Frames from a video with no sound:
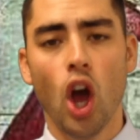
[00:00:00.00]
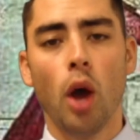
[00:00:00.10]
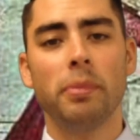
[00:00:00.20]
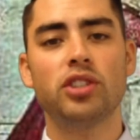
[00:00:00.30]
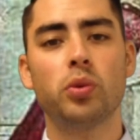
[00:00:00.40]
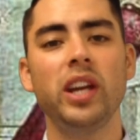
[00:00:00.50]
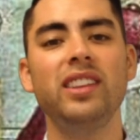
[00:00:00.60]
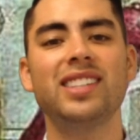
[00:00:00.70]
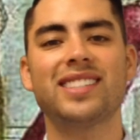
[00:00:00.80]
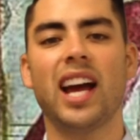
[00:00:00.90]
Between
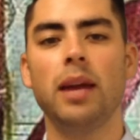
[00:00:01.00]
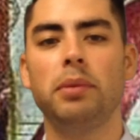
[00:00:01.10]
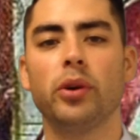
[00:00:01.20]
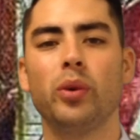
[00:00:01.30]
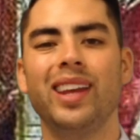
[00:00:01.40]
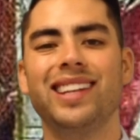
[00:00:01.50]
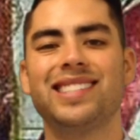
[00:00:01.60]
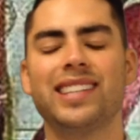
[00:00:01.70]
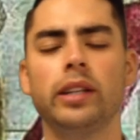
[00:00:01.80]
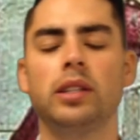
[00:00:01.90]
this time here, it is
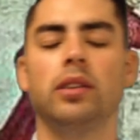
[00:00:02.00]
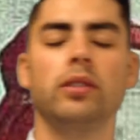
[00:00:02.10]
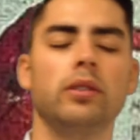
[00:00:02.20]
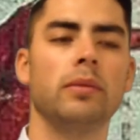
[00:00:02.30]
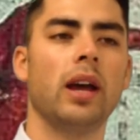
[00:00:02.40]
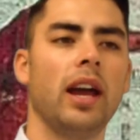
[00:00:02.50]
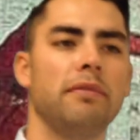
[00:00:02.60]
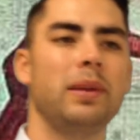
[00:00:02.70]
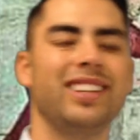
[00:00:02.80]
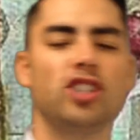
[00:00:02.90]
said to
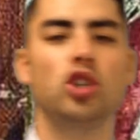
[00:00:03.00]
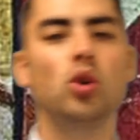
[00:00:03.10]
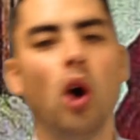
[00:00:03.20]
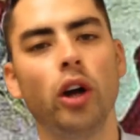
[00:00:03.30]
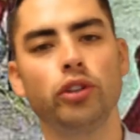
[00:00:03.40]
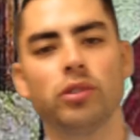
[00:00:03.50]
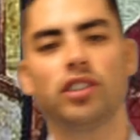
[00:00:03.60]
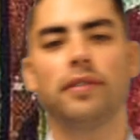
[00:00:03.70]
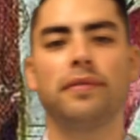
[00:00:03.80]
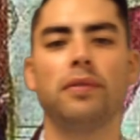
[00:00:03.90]
have been 20,000 to